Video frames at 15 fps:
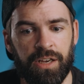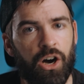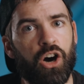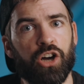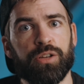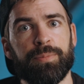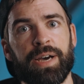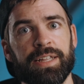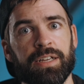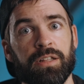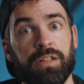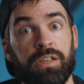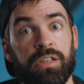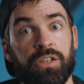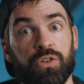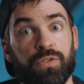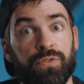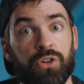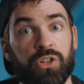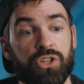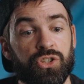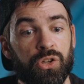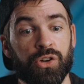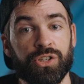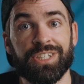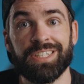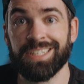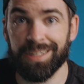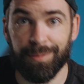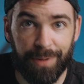automatically your footage looks
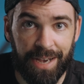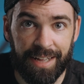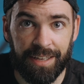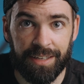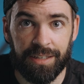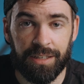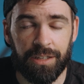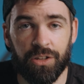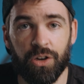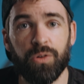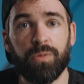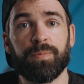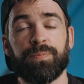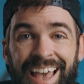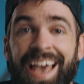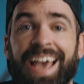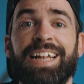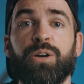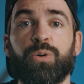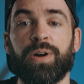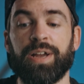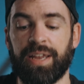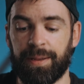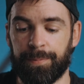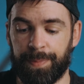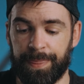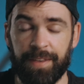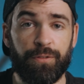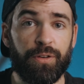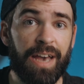cinematic, you know? Anyway,
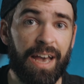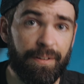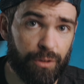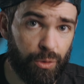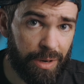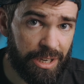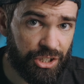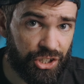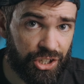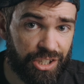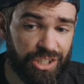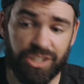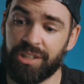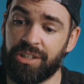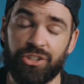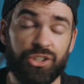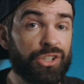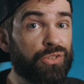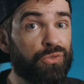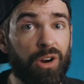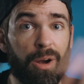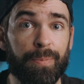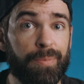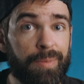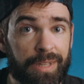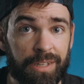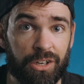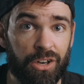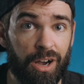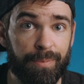if you have questions, just drop them in
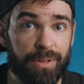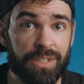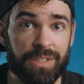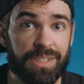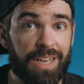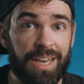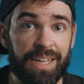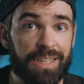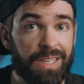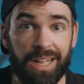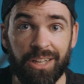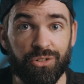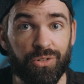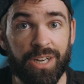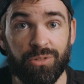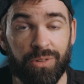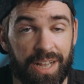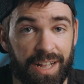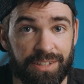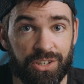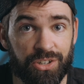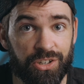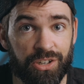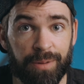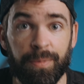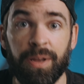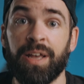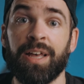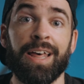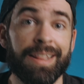the comments and I'll try to answer them.
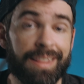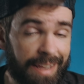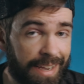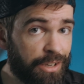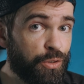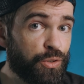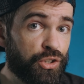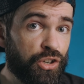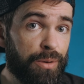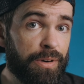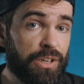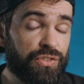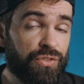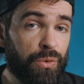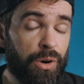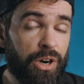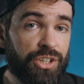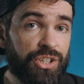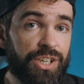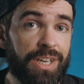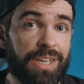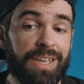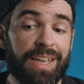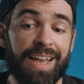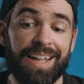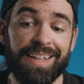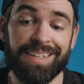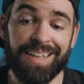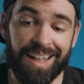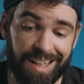Thank you so much for watching
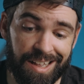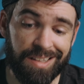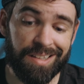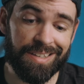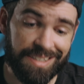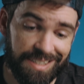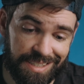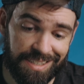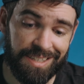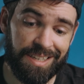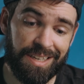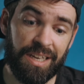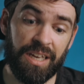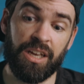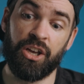and I'll see